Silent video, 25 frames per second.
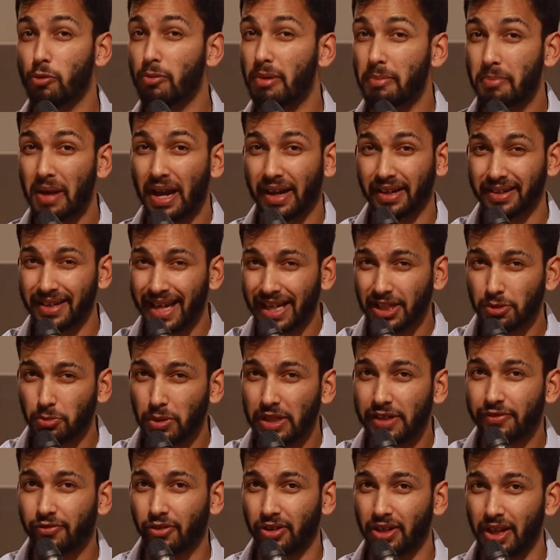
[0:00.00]
We'll be back next
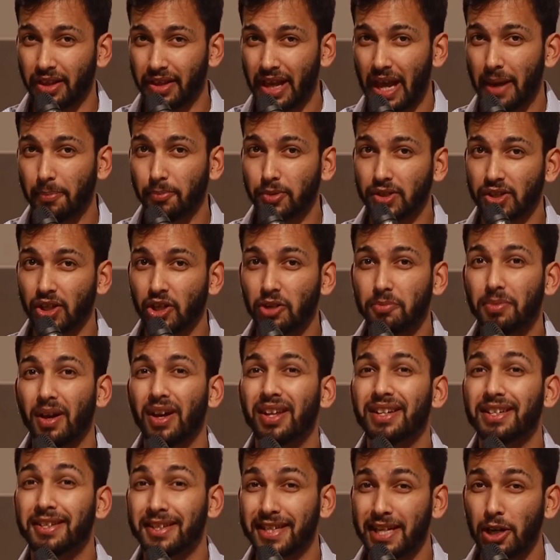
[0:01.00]
week for another episode, but
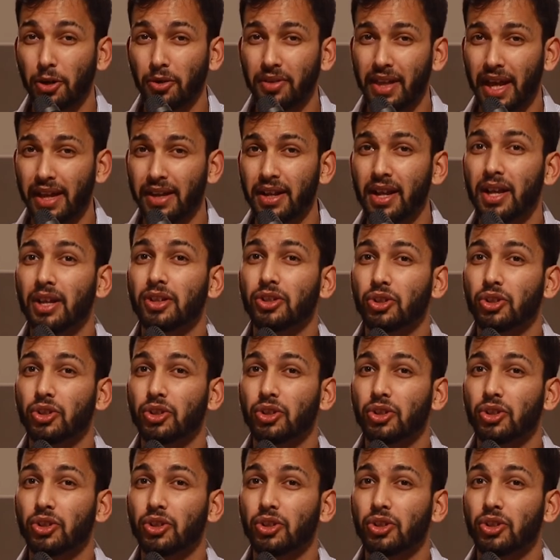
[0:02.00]
until then,